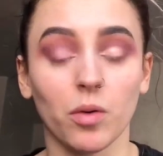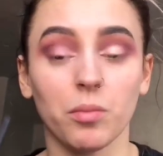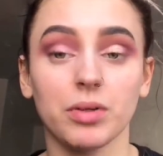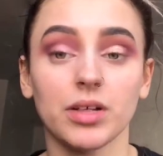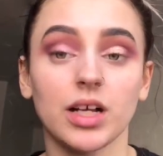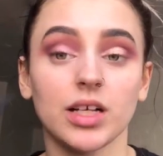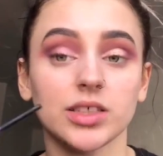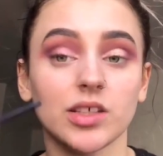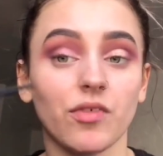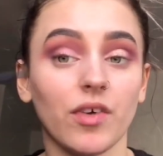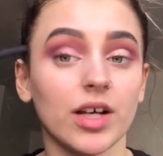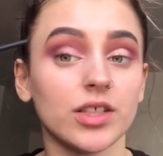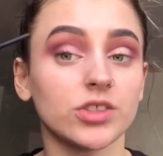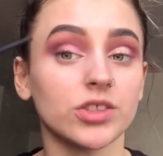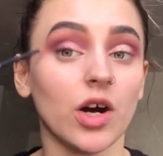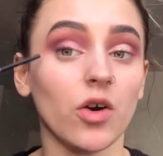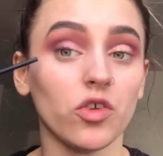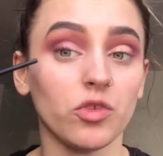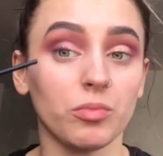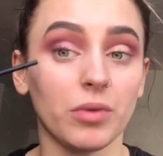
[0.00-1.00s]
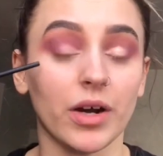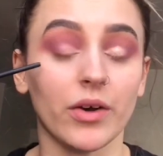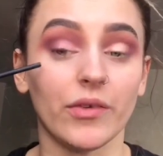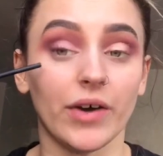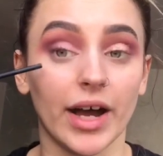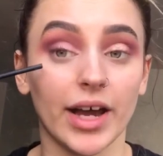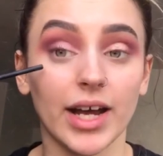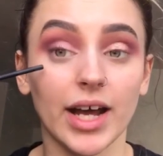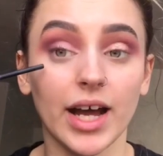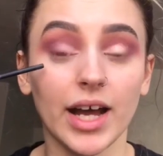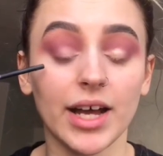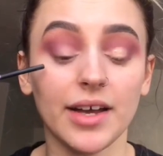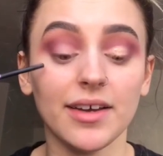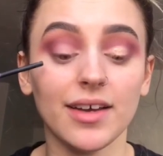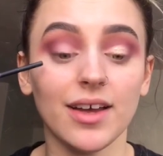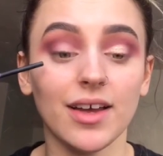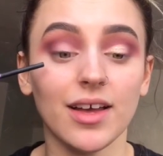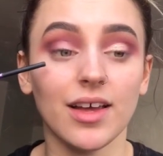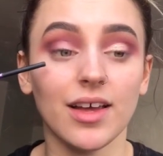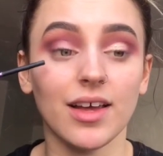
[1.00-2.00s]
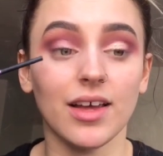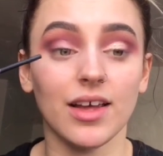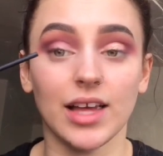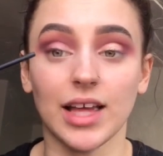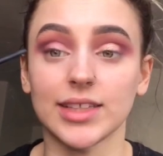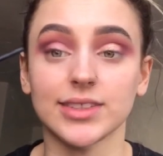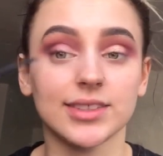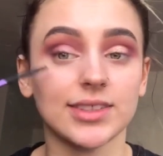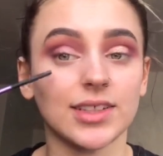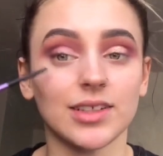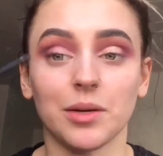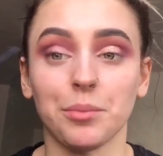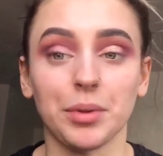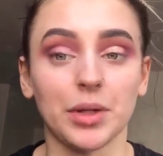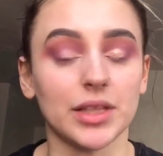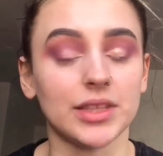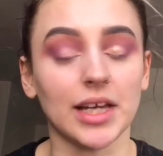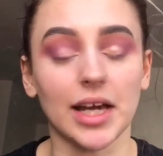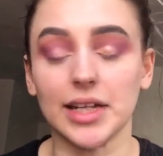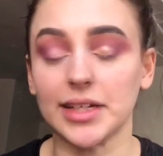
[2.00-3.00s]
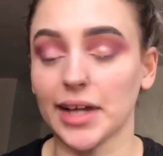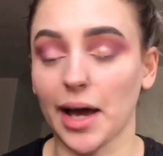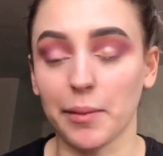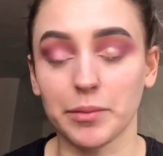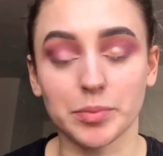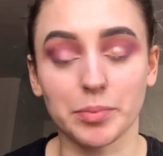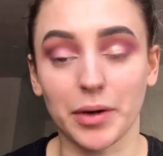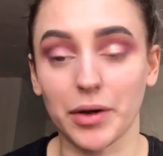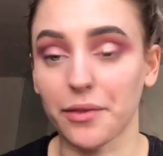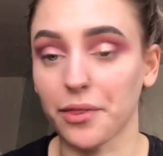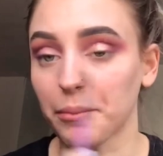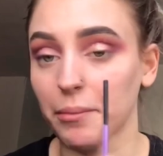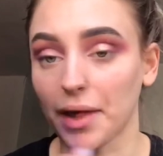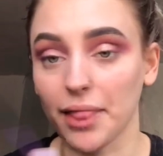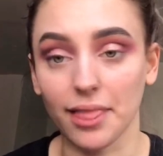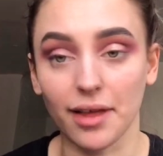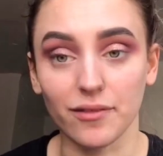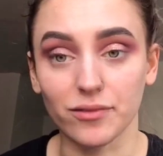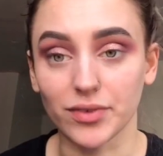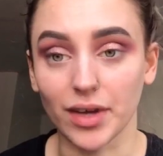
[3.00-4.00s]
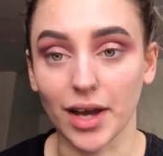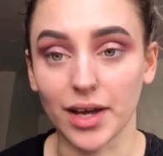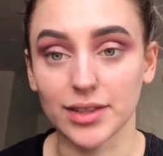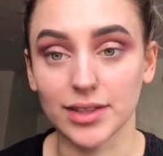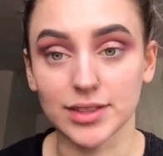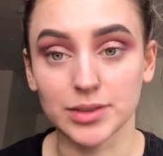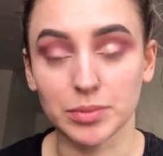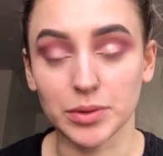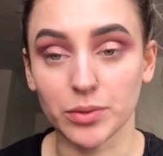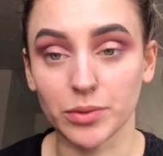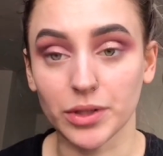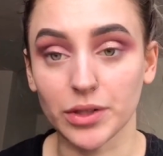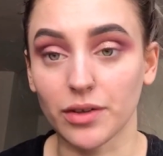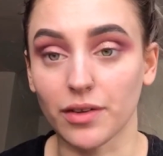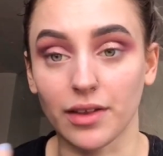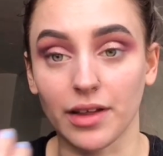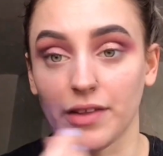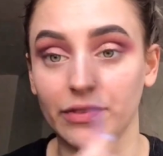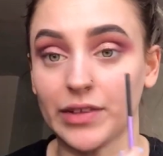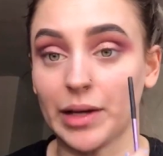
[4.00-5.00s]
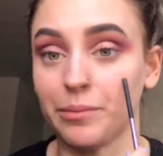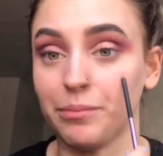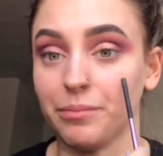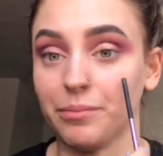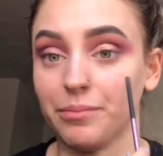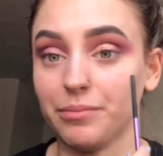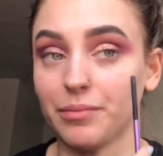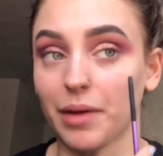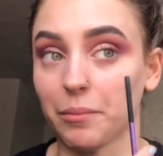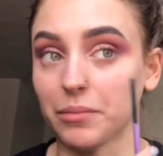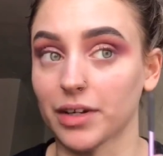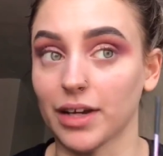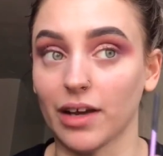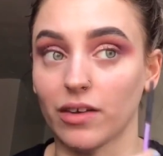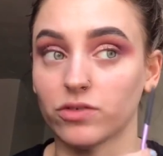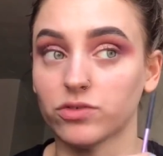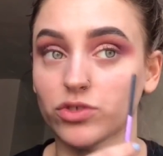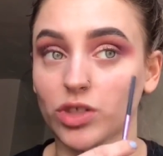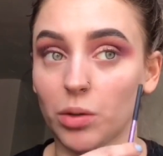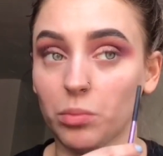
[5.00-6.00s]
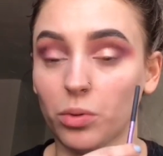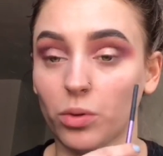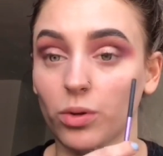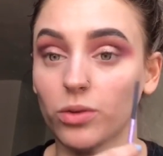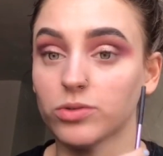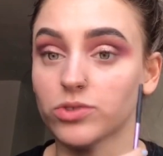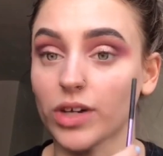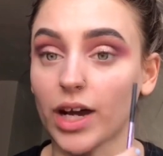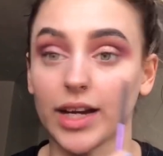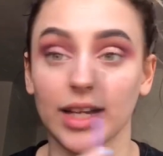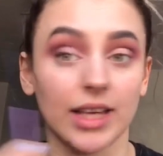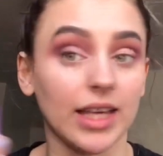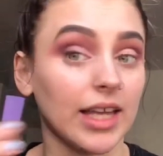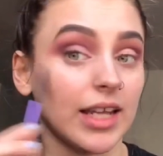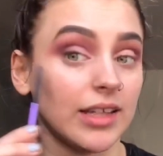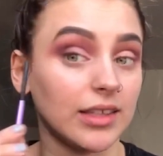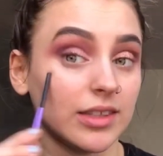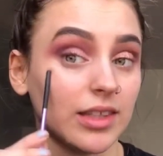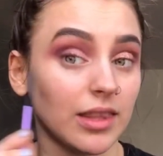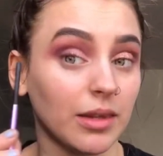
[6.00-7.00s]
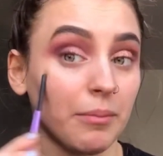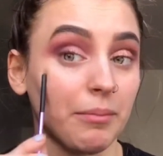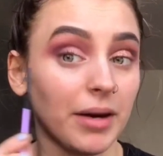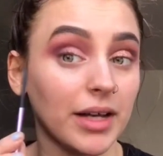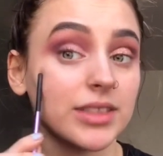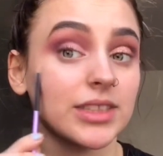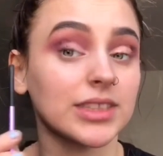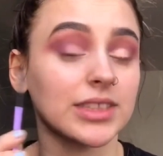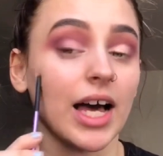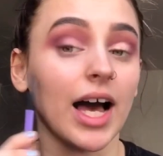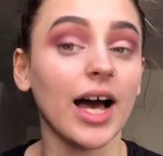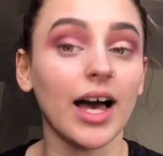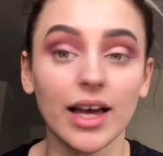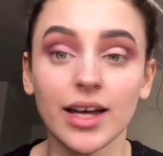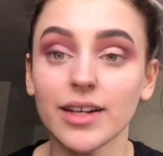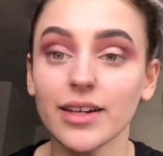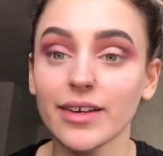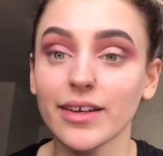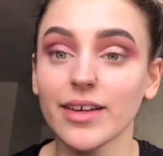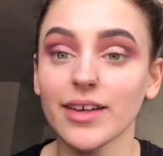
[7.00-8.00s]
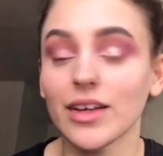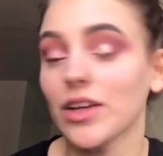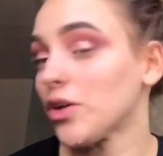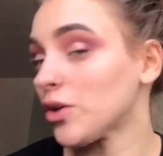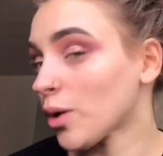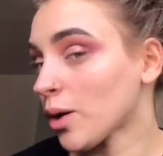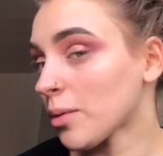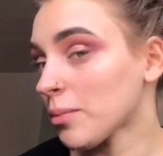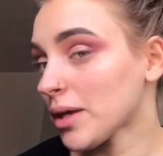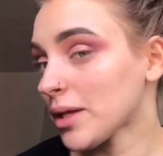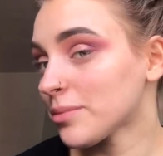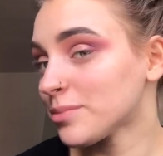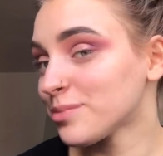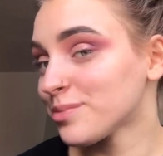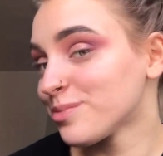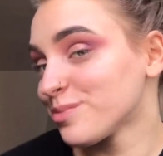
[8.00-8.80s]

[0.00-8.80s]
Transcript: Because if I start with my right eye, it's gonna be 10 times better than my left eye, let's be real, and then I'm gonna have trouble trying to get it to the best side. You know what I mean?